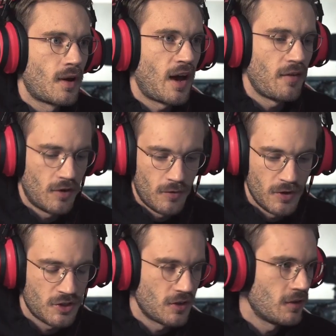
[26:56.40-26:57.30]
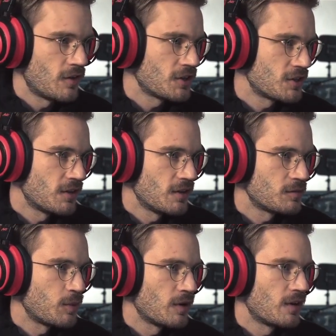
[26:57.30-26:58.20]
I have an original version of this
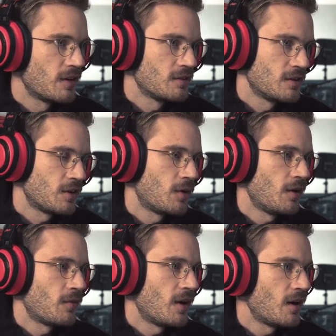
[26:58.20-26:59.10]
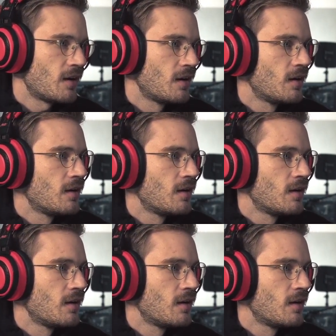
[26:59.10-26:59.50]
book. They're quite rare.